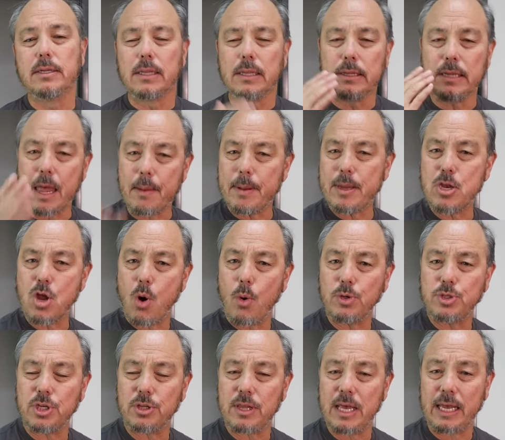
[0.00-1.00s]
Let me know
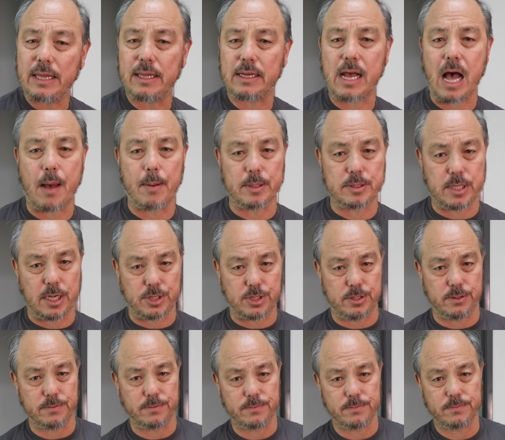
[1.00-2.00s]
what you think in the comment
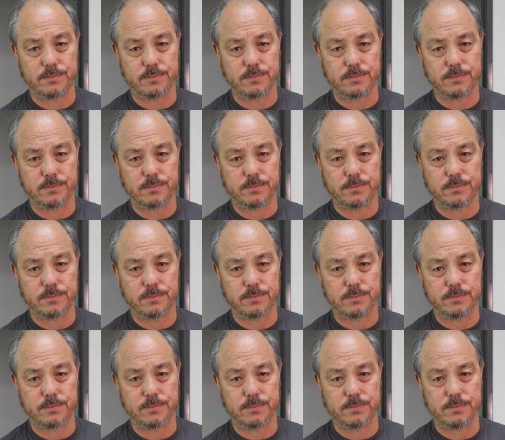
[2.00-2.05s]
section.